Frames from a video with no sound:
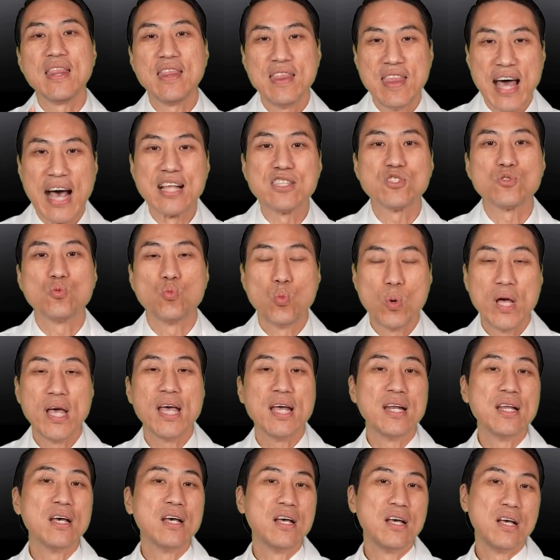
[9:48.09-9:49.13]
that's
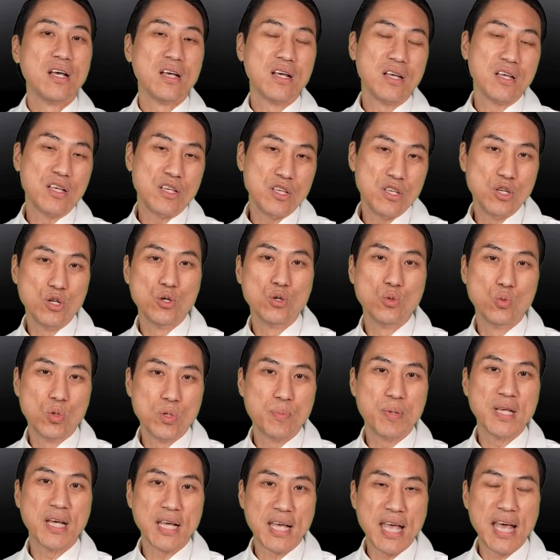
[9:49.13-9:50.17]
when you
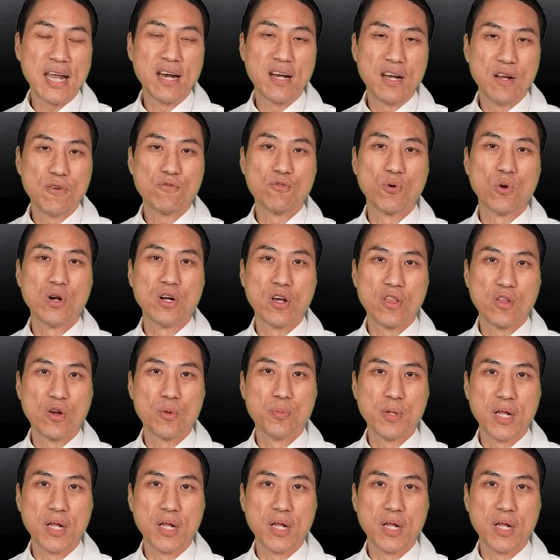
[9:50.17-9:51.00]
would be a candidate for another